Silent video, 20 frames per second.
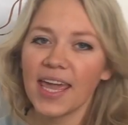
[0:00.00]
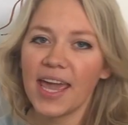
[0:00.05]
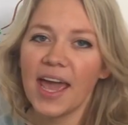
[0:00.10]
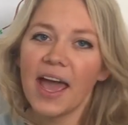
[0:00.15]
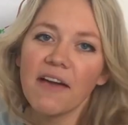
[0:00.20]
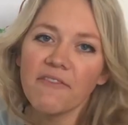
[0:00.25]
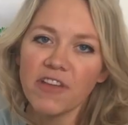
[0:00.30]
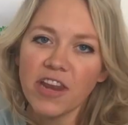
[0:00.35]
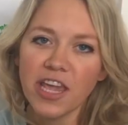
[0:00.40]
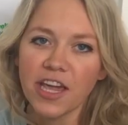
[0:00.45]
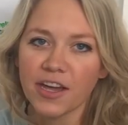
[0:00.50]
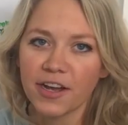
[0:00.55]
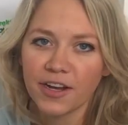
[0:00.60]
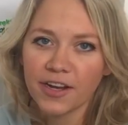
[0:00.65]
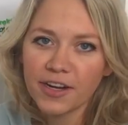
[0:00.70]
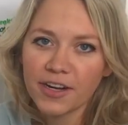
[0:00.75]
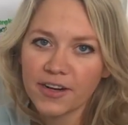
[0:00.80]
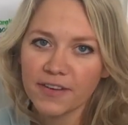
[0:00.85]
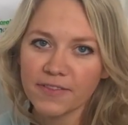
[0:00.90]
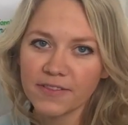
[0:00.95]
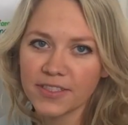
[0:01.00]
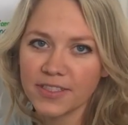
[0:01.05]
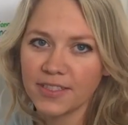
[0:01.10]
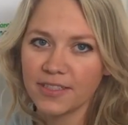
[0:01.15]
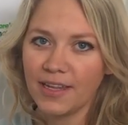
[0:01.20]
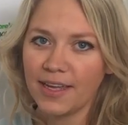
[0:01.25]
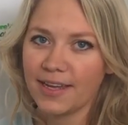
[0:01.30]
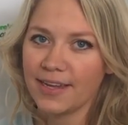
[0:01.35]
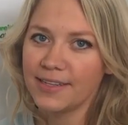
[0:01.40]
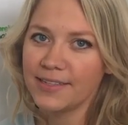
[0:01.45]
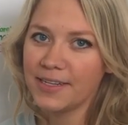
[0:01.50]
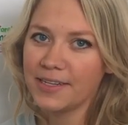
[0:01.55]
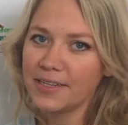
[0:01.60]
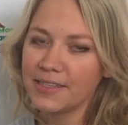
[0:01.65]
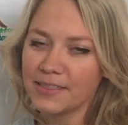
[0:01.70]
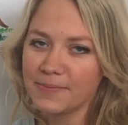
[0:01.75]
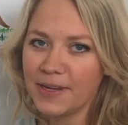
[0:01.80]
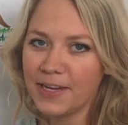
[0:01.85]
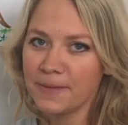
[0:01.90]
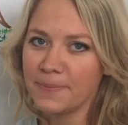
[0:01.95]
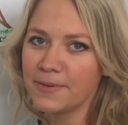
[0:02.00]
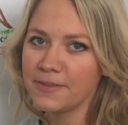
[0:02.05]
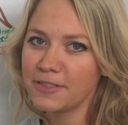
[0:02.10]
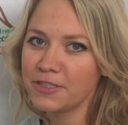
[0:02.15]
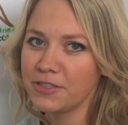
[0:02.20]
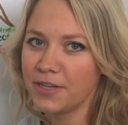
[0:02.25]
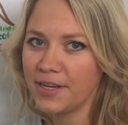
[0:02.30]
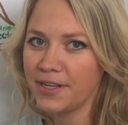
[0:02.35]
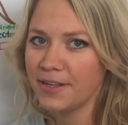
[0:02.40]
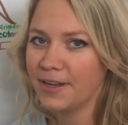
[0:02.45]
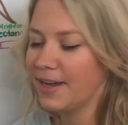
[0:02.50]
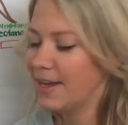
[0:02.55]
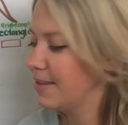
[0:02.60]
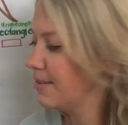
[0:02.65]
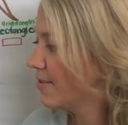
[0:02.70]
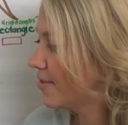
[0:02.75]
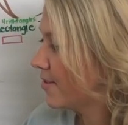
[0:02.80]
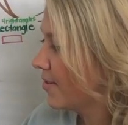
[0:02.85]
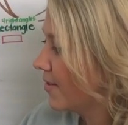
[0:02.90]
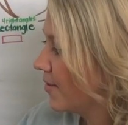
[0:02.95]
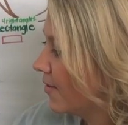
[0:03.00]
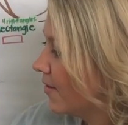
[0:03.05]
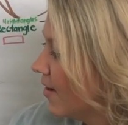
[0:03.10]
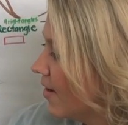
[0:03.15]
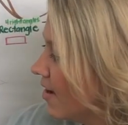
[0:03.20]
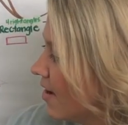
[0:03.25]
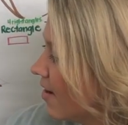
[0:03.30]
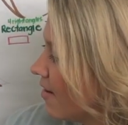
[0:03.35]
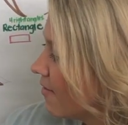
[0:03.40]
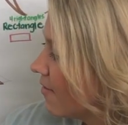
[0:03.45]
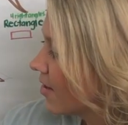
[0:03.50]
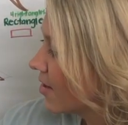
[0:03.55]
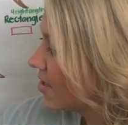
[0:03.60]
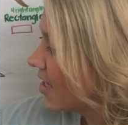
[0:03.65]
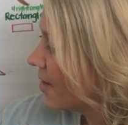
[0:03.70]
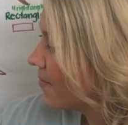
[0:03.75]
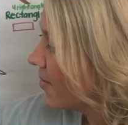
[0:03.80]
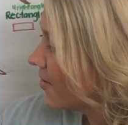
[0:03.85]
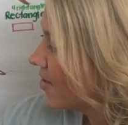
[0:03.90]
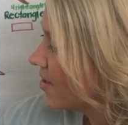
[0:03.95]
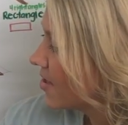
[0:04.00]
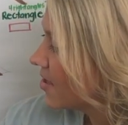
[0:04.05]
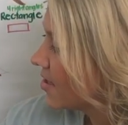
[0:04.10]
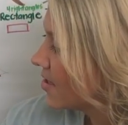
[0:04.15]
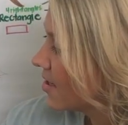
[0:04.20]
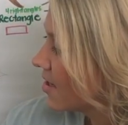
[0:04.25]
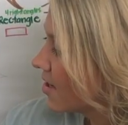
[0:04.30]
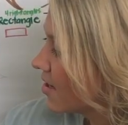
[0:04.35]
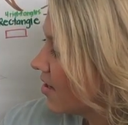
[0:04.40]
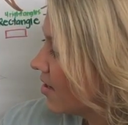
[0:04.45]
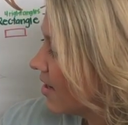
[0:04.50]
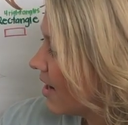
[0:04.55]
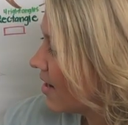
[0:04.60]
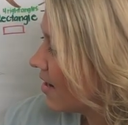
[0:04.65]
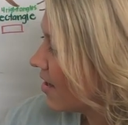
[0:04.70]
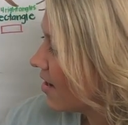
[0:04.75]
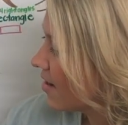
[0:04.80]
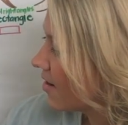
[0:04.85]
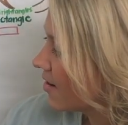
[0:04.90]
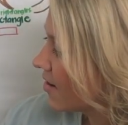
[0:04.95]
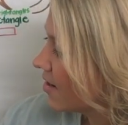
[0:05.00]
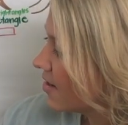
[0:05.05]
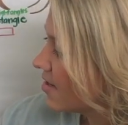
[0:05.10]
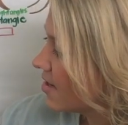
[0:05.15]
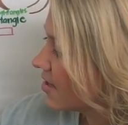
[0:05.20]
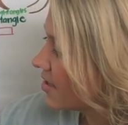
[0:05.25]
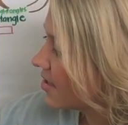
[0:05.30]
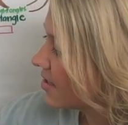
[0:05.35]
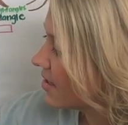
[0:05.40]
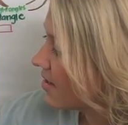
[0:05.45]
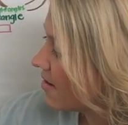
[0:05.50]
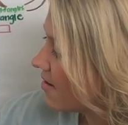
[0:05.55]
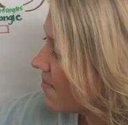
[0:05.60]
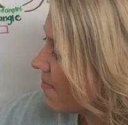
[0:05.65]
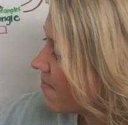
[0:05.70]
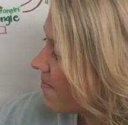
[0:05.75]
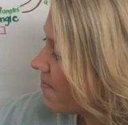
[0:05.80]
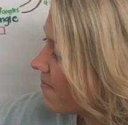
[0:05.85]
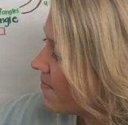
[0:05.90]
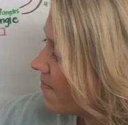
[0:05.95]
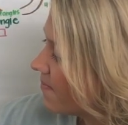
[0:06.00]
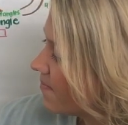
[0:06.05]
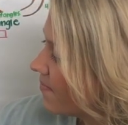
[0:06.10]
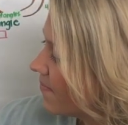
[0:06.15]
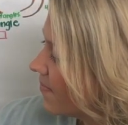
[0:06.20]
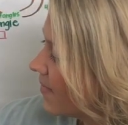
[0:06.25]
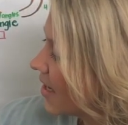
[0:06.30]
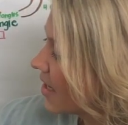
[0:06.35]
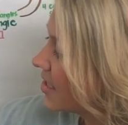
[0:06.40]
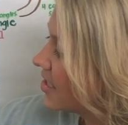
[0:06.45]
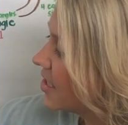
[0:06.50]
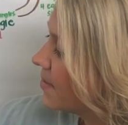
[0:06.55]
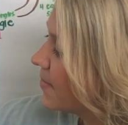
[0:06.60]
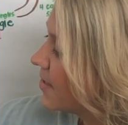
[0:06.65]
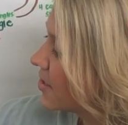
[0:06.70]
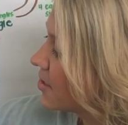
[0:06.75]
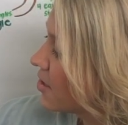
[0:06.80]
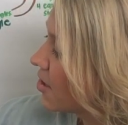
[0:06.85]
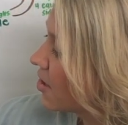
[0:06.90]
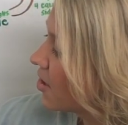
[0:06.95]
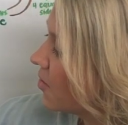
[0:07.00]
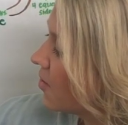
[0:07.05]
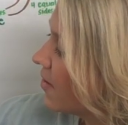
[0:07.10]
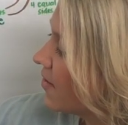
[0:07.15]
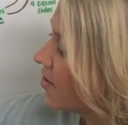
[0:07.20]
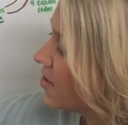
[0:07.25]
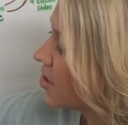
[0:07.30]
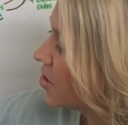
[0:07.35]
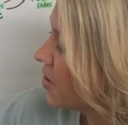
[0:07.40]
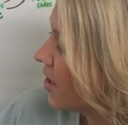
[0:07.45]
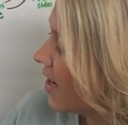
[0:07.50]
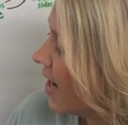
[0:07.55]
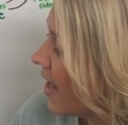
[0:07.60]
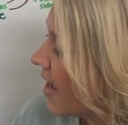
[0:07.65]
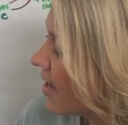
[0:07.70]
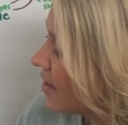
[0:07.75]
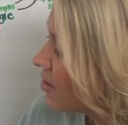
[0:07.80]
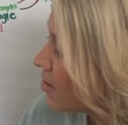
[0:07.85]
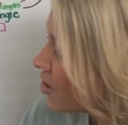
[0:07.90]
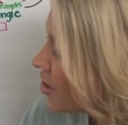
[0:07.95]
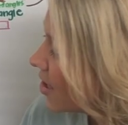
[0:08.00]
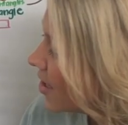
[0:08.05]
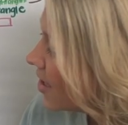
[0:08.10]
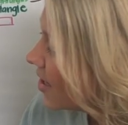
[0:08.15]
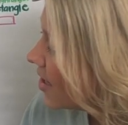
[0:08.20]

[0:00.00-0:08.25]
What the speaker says: can't have any curves. Like I said, it's made up of straight lines. So for example, this circle down here, or this like semicircle with a straight edge,